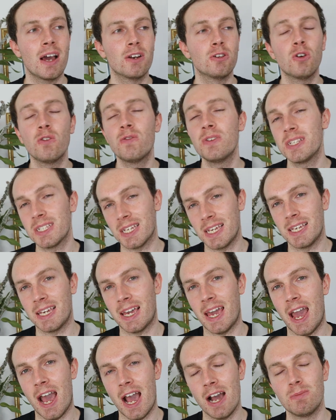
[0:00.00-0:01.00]
and other
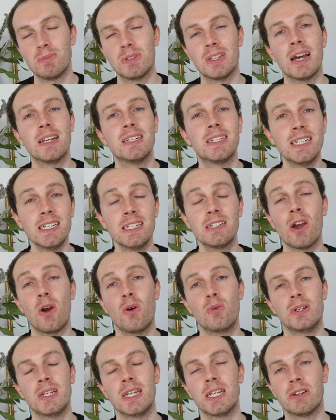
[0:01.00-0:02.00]
skincare apps that
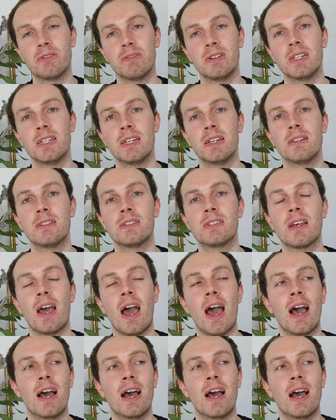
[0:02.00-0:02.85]
decode ingredients